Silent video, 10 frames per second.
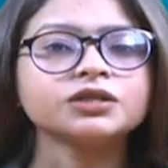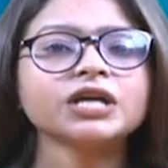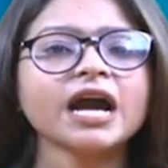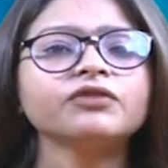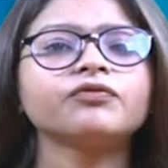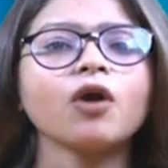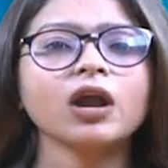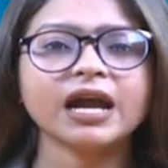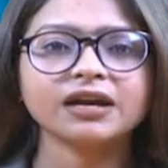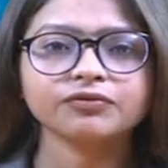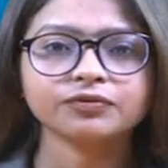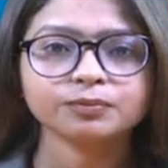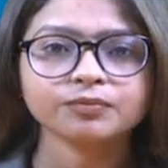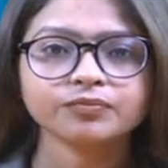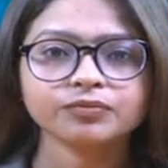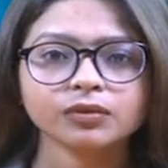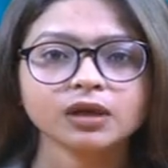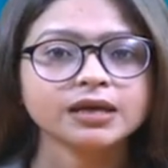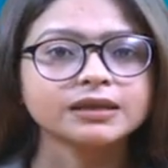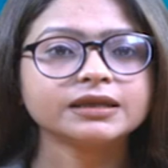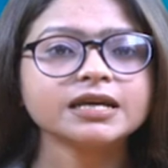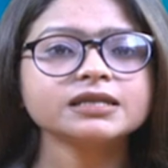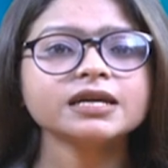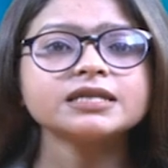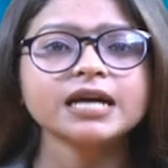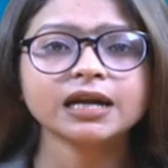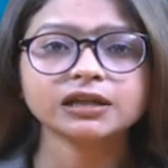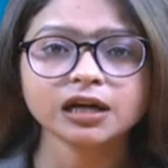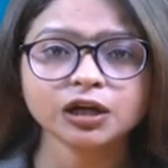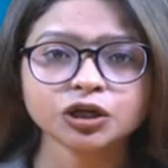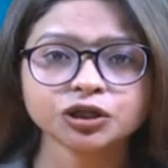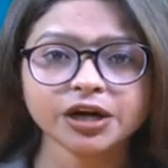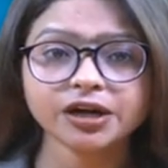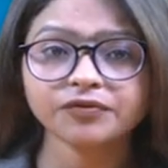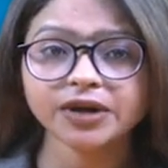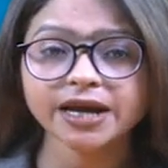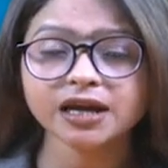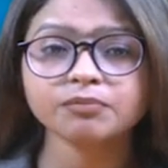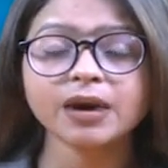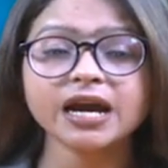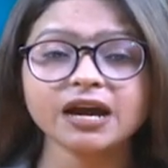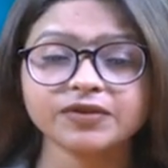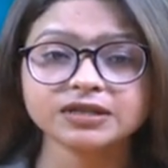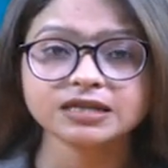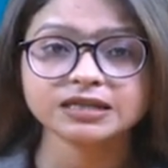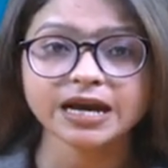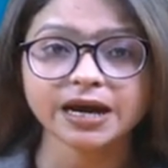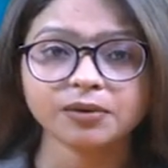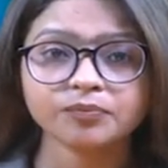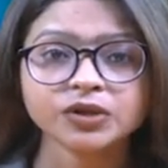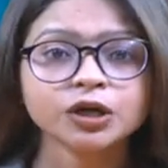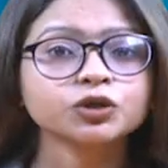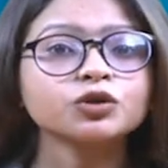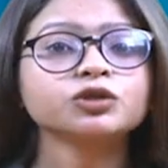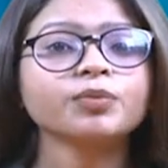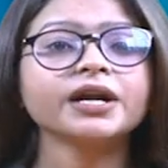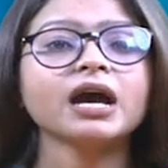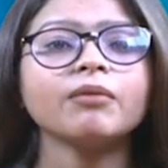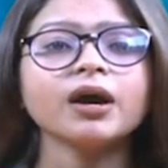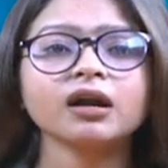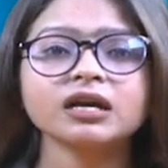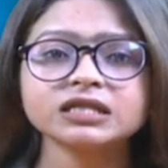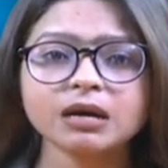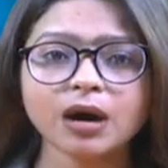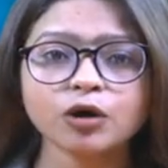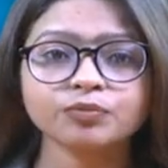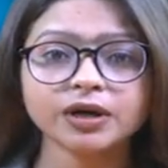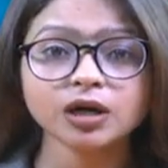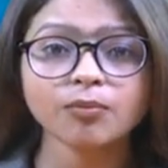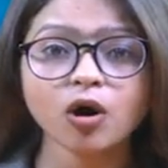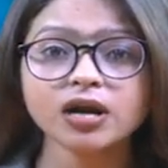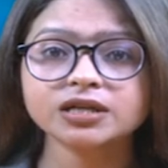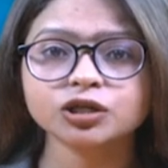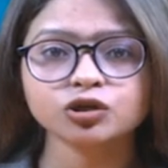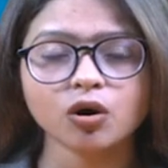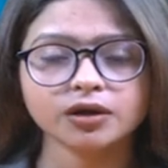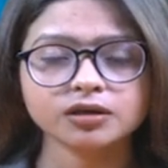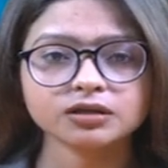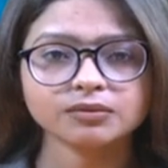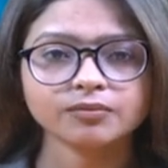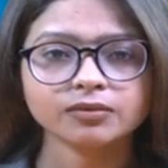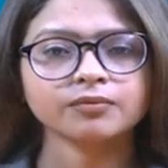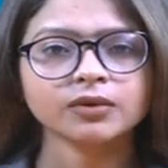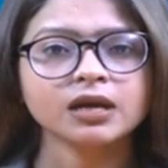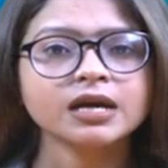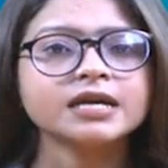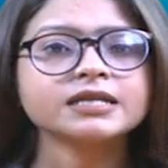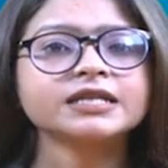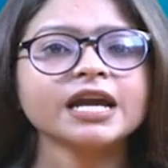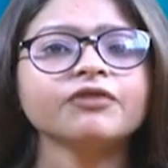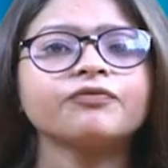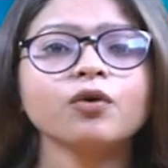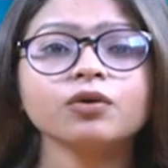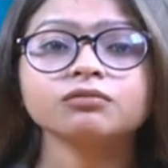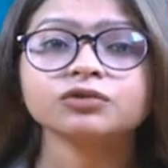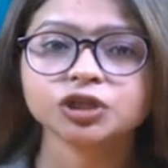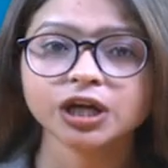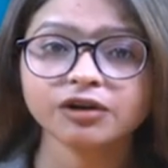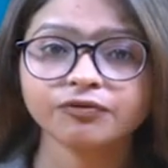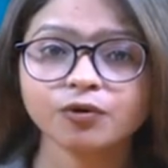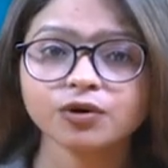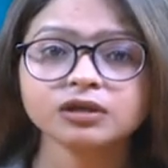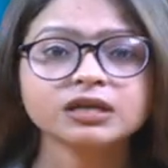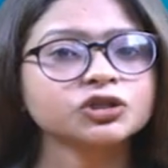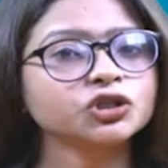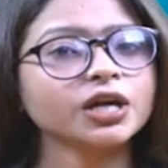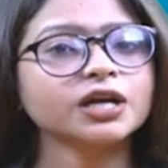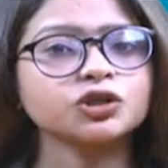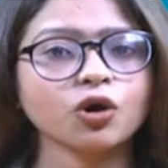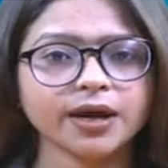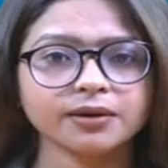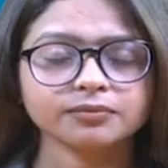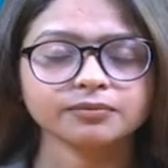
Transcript: Diet for Life. This is another initiative taken by FSSAI to spread awareness about metabolic disorders. Save food, share food, share joy.